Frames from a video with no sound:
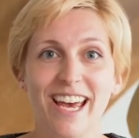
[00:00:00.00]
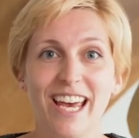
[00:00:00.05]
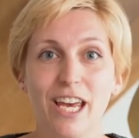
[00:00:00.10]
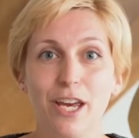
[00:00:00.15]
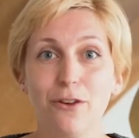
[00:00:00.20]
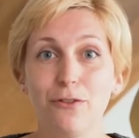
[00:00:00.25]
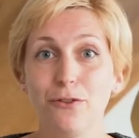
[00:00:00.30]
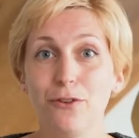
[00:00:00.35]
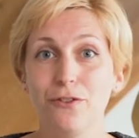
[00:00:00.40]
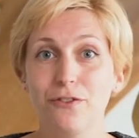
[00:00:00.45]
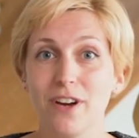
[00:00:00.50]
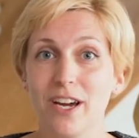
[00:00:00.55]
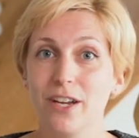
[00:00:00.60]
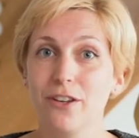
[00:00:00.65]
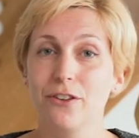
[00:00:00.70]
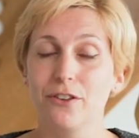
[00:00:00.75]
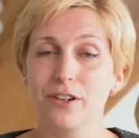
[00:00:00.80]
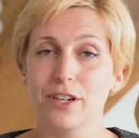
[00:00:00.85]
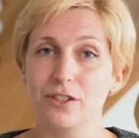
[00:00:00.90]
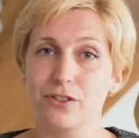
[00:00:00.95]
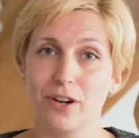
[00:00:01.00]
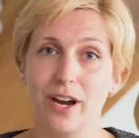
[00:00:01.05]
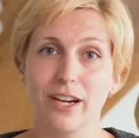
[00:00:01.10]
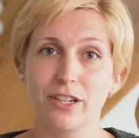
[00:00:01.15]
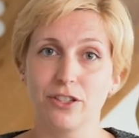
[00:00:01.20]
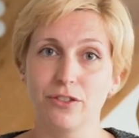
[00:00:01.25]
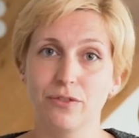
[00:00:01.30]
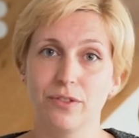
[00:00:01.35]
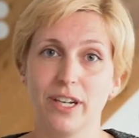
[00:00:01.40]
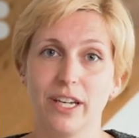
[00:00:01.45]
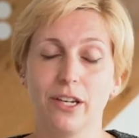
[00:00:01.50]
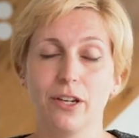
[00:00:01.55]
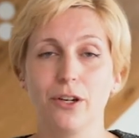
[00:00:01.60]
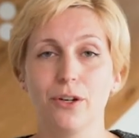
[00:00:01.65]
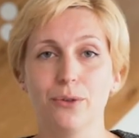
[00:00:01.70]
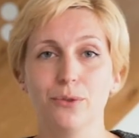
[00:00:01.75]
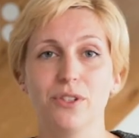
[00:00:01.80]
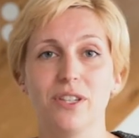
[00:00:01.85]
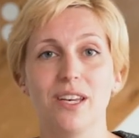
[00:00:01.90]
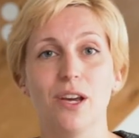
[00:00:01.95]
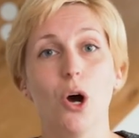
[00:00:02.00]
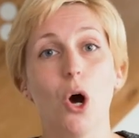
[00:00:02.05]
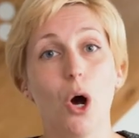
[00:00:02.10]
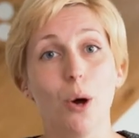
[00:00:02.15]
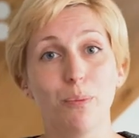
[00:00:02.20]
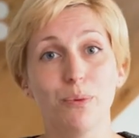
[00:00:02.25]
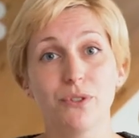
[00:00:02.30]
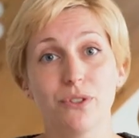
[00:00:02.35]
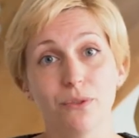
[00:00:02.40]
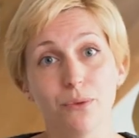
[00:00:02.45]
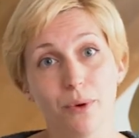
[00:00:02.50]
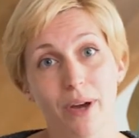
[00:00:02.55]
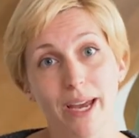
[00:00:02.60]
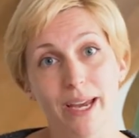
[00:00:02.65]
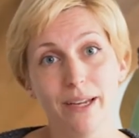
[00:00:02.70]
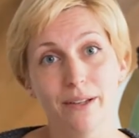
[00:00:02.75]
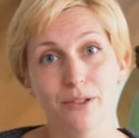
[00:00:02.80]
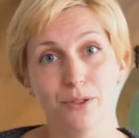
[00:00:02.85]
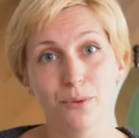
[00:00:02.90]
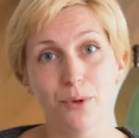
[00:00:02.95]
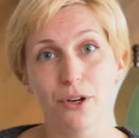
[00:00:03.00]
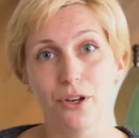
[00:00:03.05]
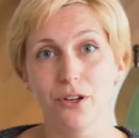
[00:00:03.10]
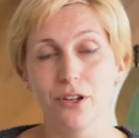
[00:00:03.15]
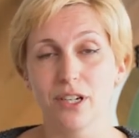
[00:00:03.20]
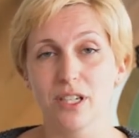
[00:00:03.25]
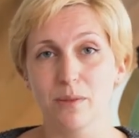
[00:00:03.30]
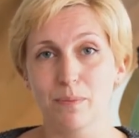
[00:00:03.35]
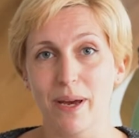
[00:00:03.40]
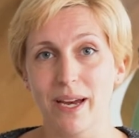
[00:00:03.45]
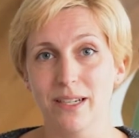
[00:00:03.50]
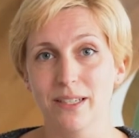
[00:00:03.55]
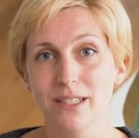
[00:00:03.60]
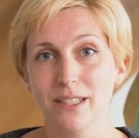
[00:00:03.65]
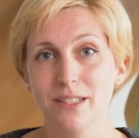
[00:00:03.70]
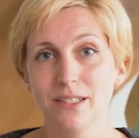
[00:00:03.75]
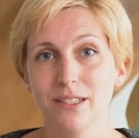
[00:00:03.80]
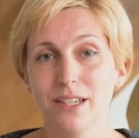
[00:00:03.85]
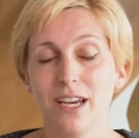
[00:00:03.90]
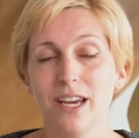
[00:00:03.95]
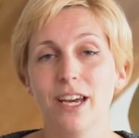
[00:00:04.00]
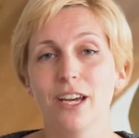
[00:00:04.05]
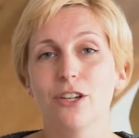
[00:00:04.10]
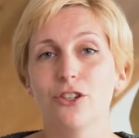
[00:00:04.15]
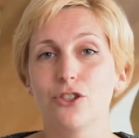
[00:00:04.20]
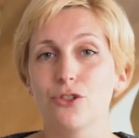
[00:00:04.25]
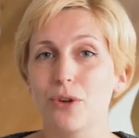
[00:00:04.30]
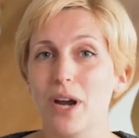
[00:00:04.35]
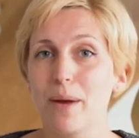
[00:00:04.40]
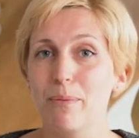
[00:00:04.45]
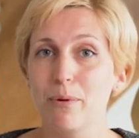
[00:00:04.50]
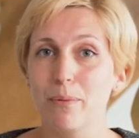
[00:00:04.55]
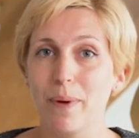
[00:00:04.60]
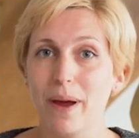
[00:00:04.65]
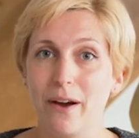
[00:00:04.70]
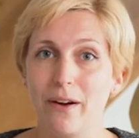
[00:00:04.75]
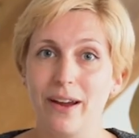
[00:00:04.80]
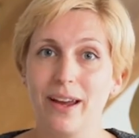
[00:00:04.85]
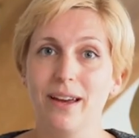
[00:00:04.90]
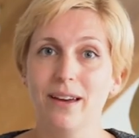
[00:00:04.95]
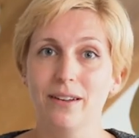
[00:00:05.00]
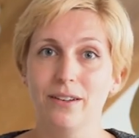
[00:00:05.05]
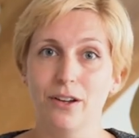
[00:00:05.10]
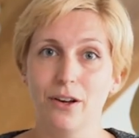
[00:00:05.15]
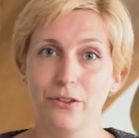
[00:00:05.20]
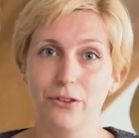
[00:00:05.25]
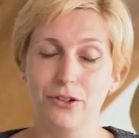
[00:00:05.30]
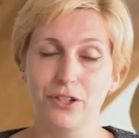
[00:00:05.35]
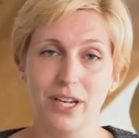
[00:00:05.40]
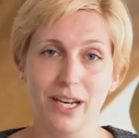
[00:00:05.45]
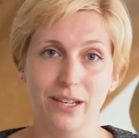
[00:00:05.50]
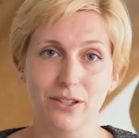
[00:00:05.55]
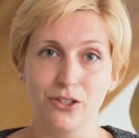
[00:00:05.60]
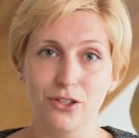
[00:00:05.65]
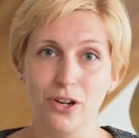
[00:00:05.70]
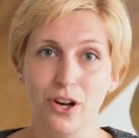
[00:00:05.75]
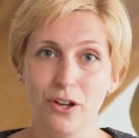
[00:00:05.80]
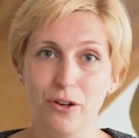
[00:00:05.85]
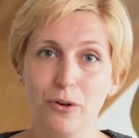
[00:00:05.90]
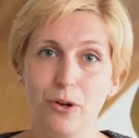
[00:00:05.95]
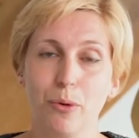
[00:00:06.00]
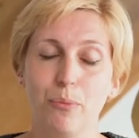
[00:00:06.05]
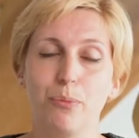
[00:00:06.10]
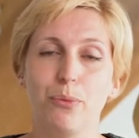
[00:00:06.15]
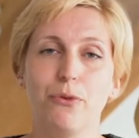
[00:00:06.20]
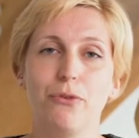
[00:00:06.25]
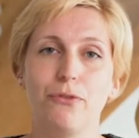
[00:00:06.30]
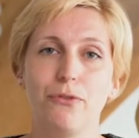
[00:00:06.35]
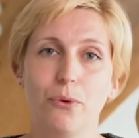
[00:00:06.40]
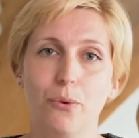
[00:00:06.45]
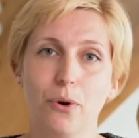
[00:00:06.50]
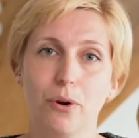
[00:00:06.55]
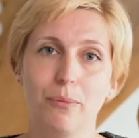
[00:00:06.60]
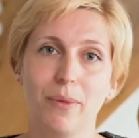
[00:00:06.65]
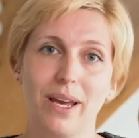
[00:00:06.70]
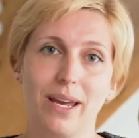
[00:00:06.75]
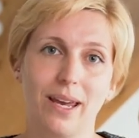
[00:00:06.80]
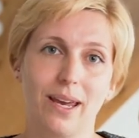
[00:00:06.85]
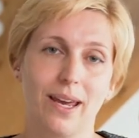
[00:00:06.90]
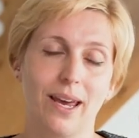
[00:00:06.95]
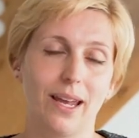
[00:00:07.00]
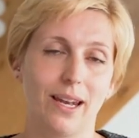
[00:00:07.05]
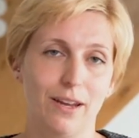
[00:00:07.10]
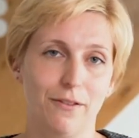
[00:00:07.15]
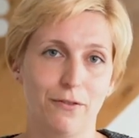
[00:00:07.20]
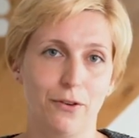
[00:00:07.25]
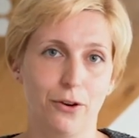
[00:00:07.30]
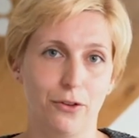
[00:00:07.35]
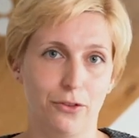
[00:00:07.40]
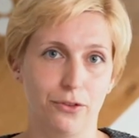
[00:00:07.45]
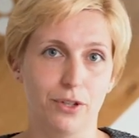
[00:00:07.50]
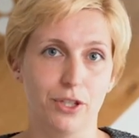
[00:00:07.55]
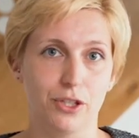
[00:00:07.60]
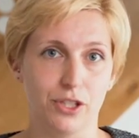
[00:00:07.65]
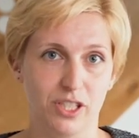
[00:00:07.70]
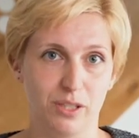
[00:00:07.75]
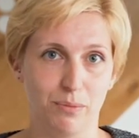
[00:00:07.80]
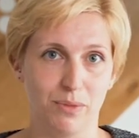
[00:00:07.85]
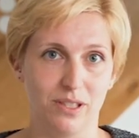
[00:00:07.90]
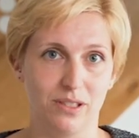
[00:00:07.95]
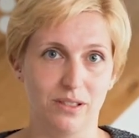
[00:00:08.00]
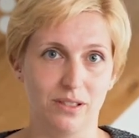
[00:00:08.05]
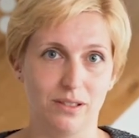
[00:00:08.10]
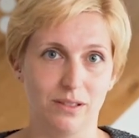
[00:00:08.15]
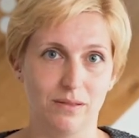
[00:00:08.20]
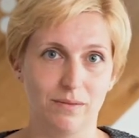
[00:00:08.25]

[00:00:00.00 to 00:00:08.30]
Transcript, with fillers: If you find your extraction rate goes the opposite way to what you expected, Try preparing another test shot before making any further adjustments.